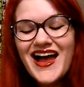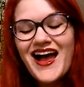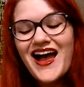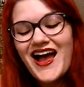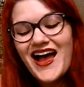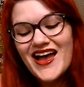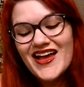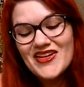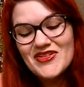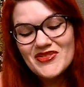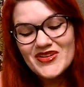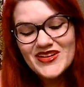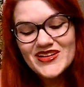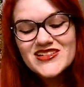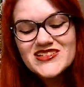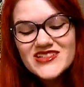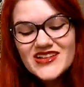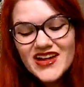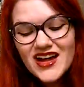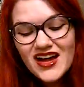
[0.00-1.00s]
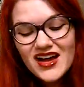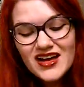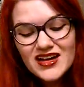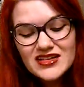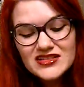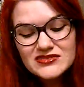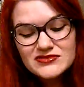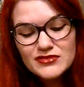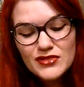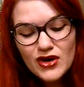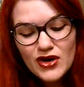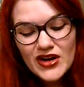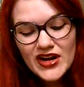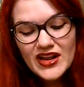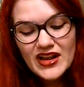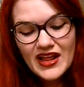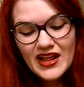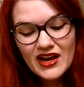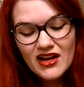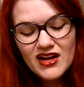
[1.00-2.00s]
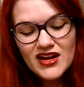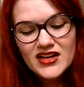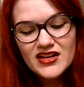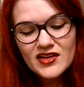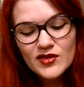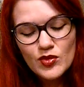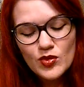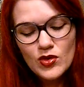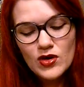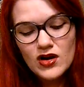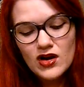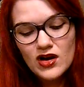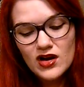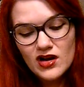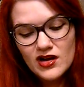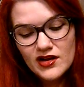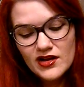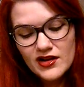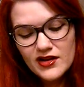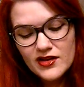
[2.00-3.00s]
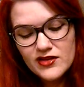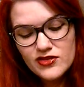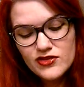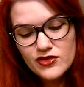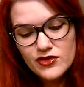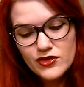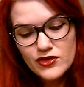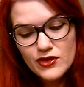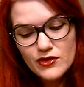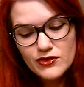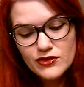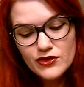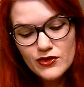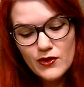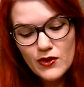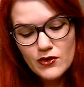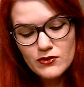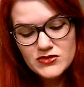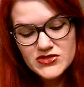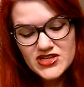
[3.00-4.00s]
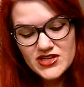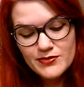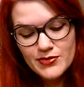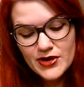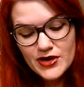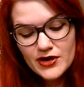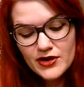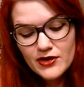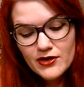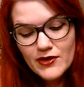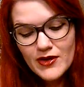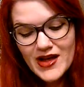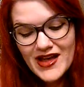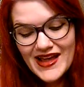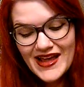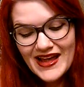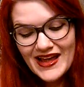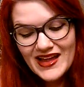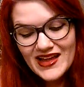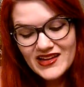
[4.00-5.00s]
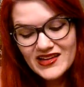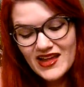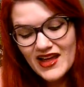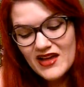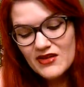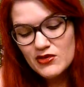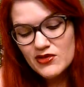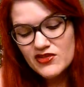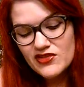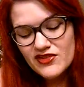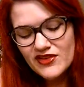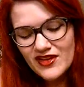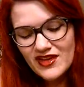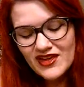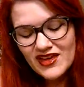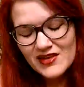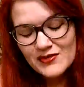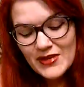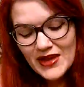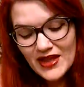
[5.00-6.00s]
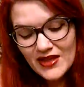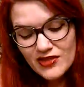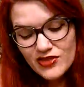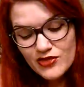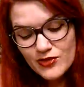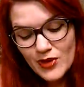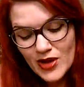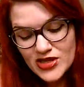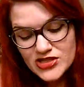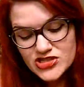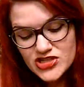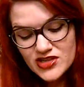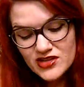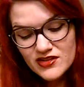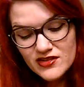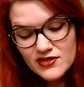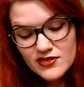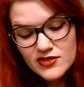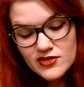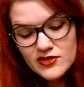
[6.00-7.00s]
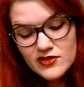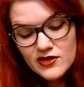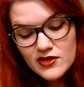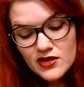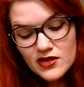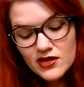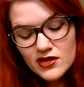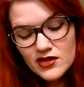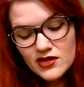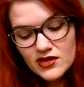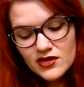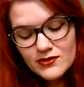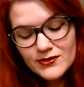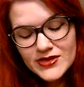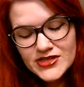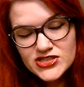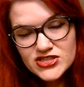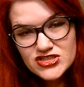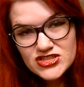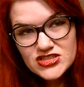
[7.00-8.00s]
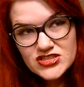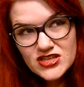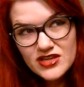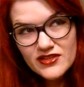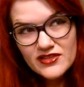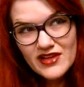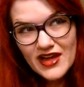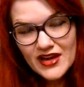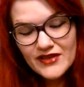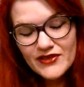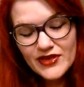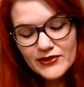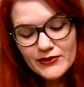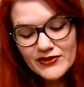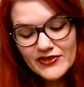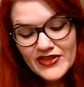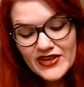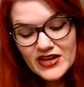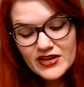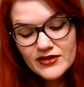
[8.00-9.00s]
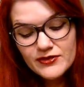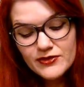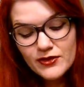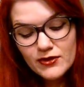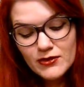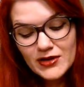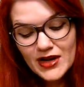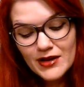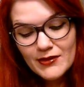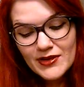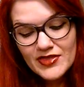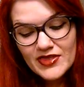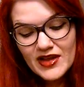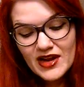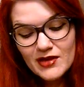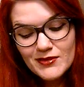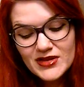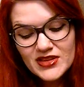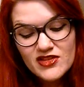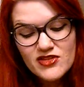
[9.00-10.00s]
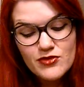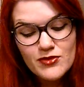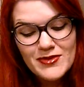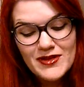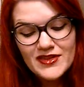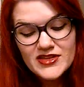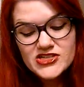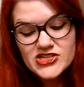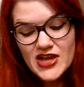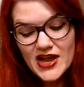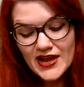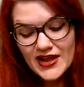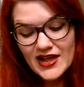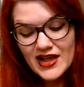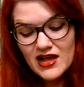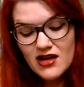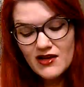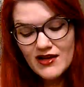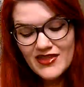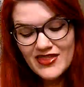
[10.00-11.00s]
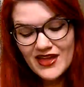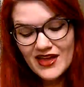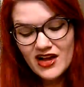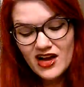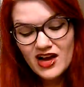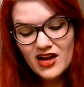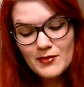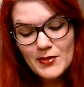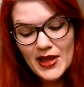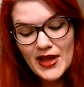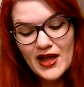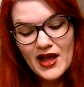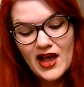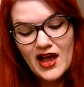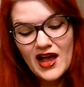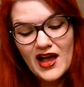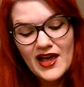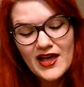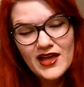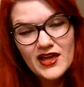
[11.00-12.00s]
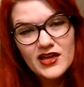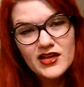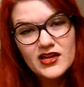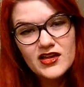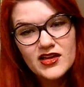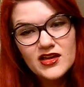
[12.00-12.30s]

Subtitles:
I went on an errand at work to go to Home Depot, and I was looking at paint swatches, which is kind of unrelated for what I went there, but these were by the checkout, and they caught my eye.